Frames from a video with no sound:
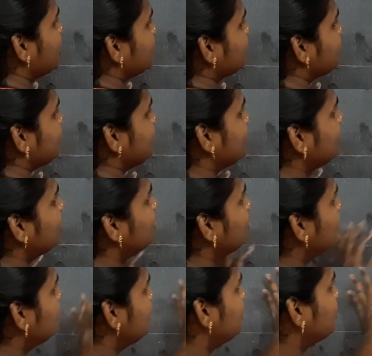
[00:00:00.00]
is theta.
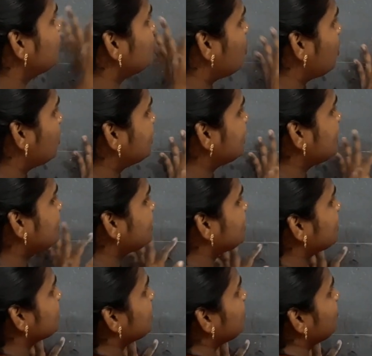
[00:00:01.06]
So cos A is
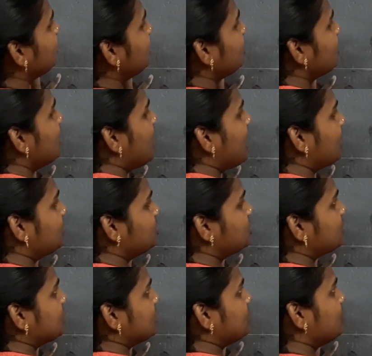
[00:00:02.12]
nothing but
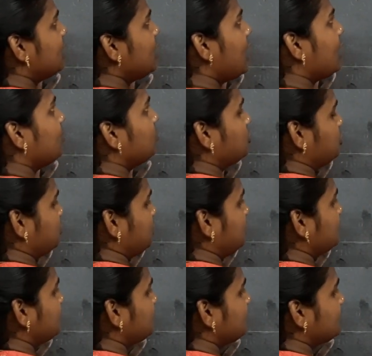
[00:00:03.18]
adjacent by
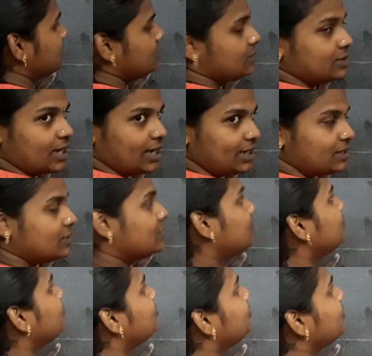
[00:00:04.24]
hypotenuse, right?
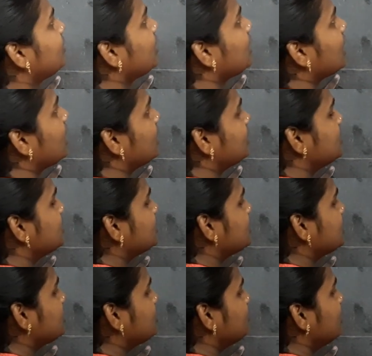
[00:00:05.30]

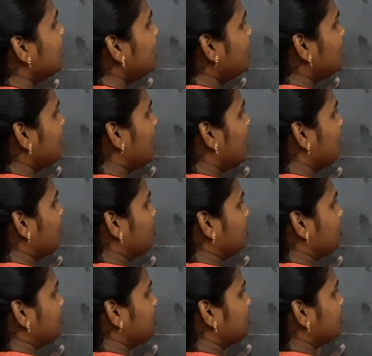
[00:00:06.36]
Adjacent by
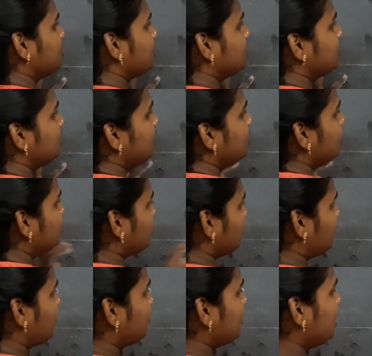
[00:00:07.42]
hypotenuse. So
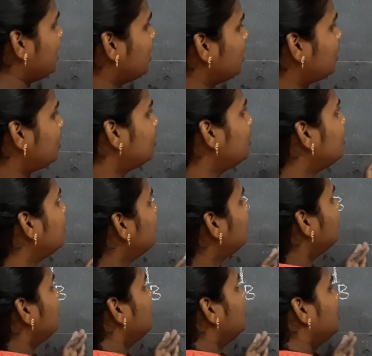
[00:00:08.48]
from here,
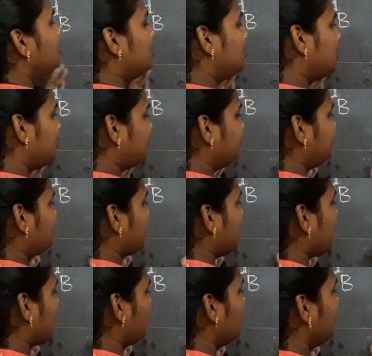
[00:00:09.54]

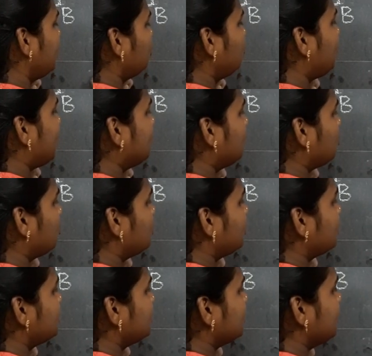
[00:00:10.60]
according to
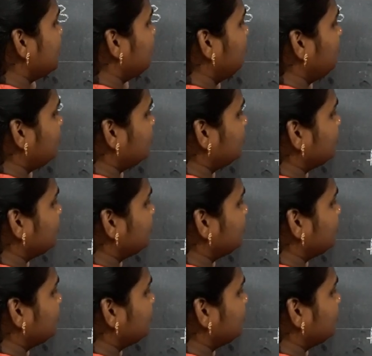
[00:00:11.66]
Pythagoras theorem,